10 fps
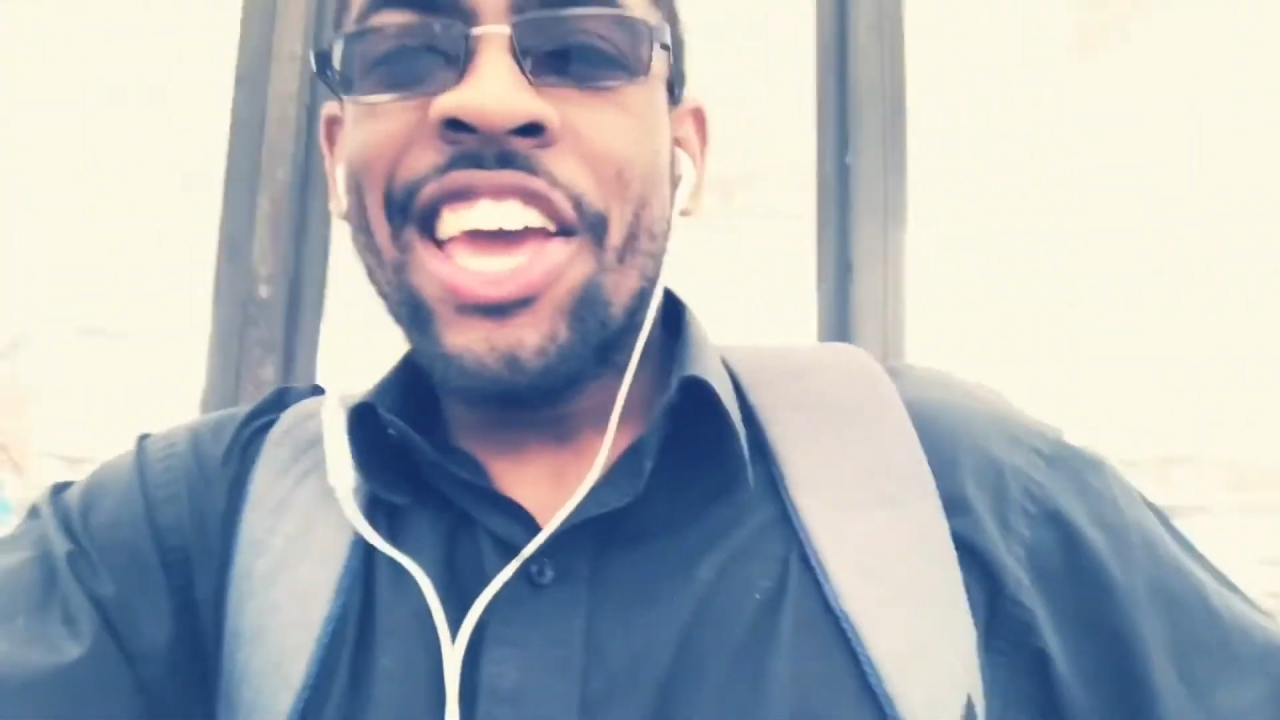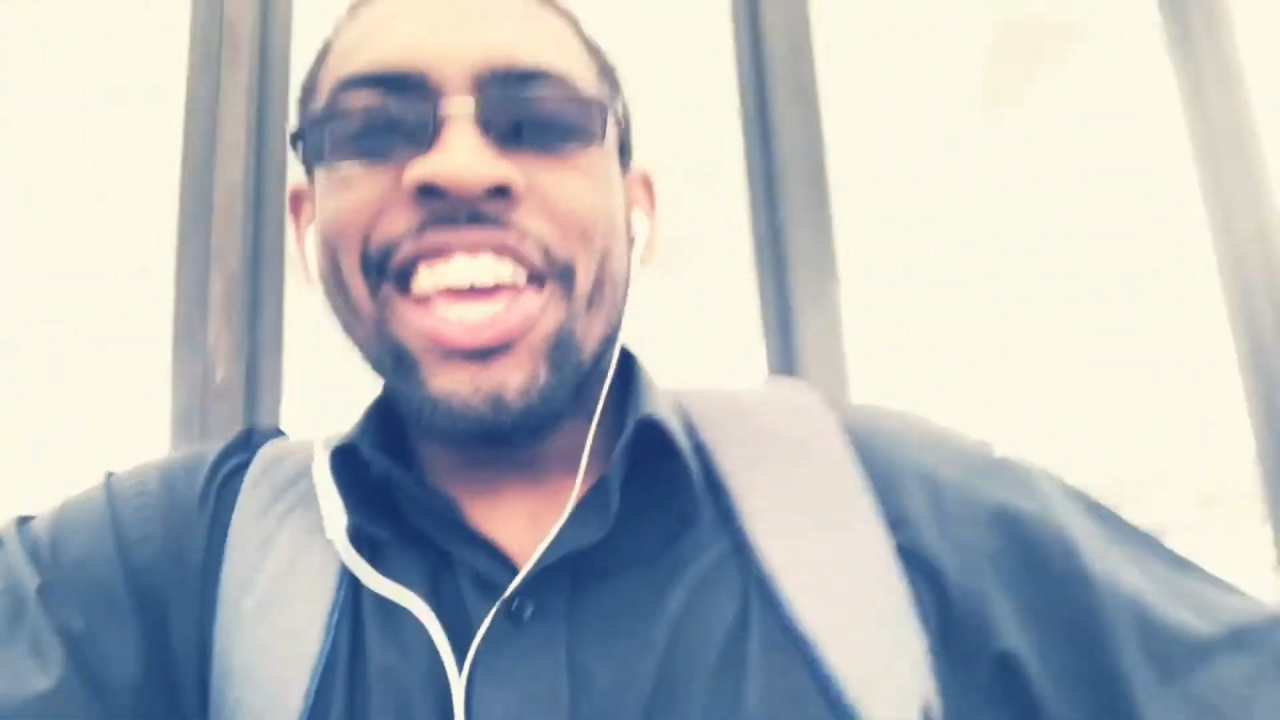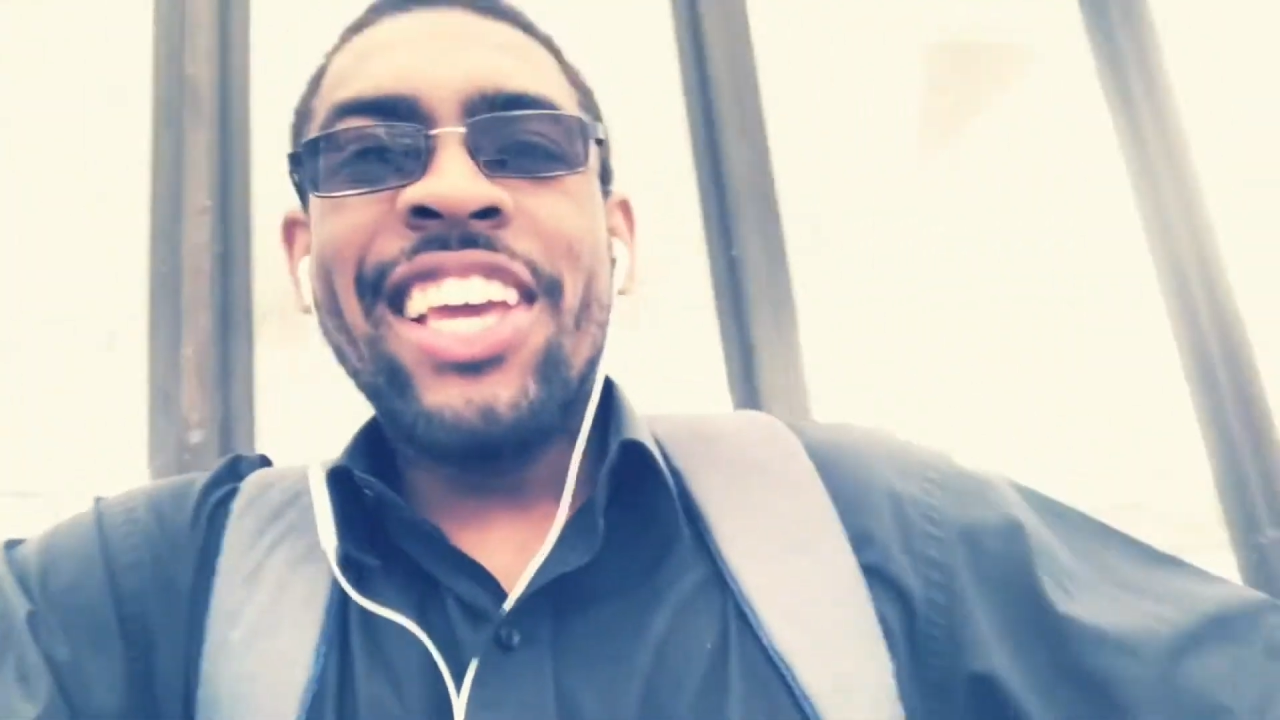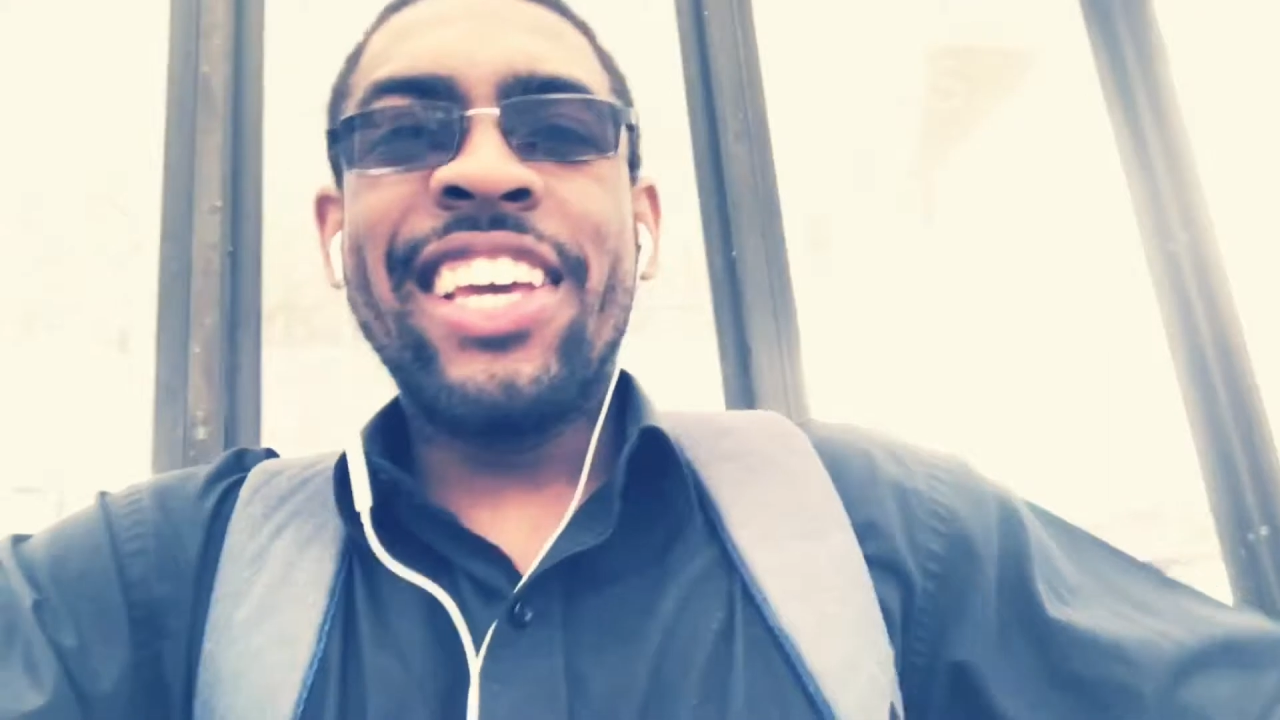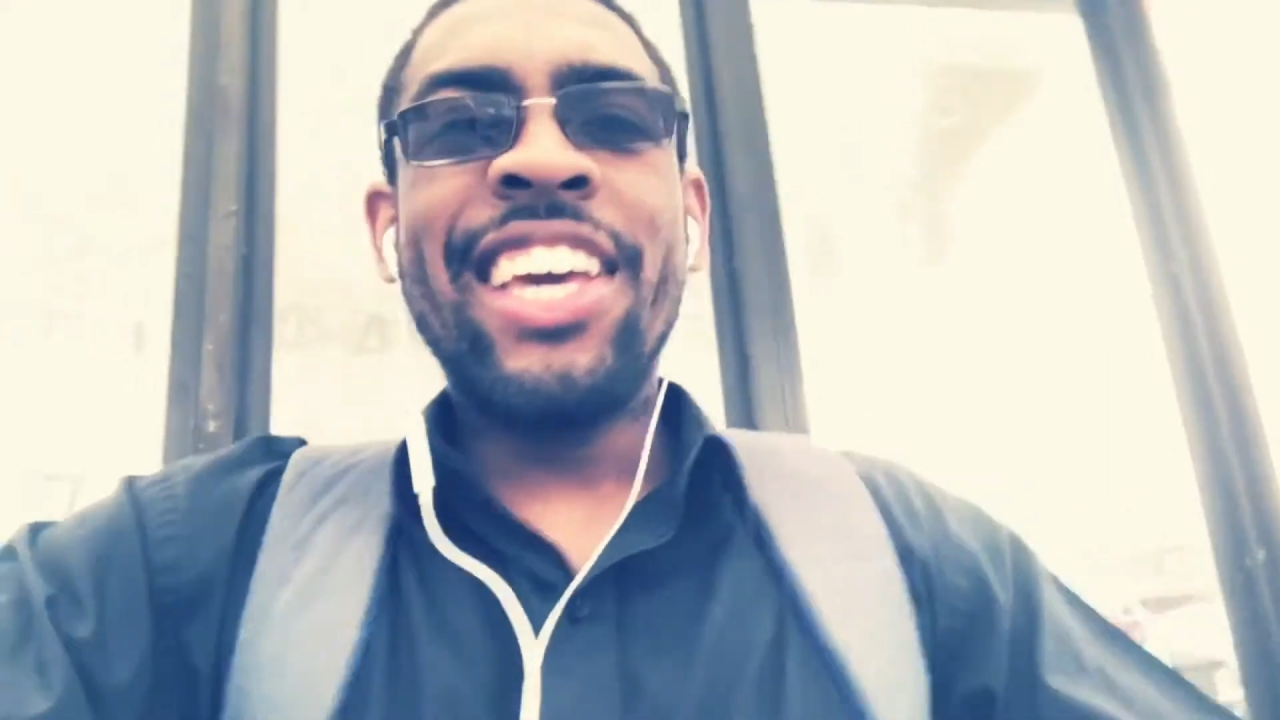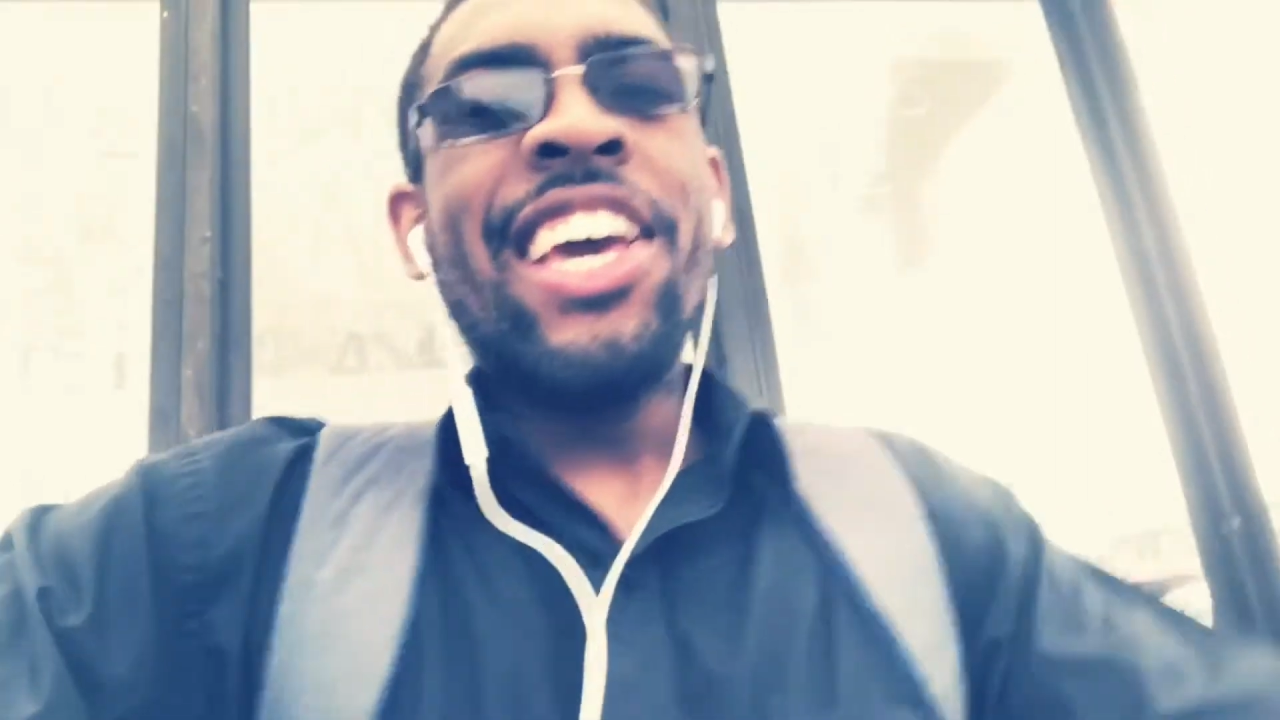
hey